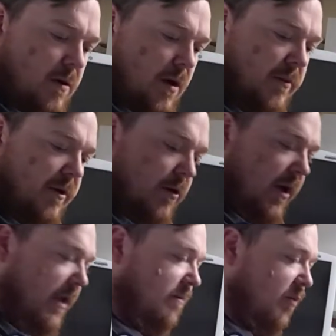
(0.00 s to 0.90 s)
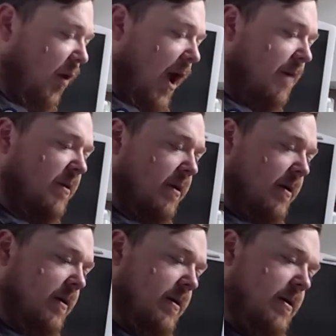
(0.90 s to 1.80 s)
I'm going to go ahead and prime
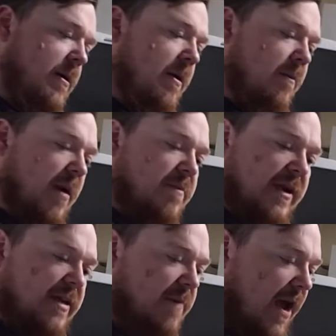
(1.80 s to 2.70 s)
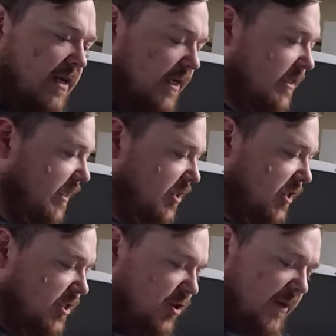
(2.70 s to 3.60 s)
my piggyback
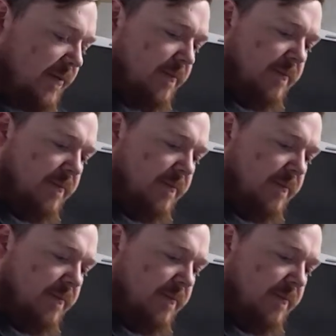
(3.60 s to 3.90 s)
extension tubing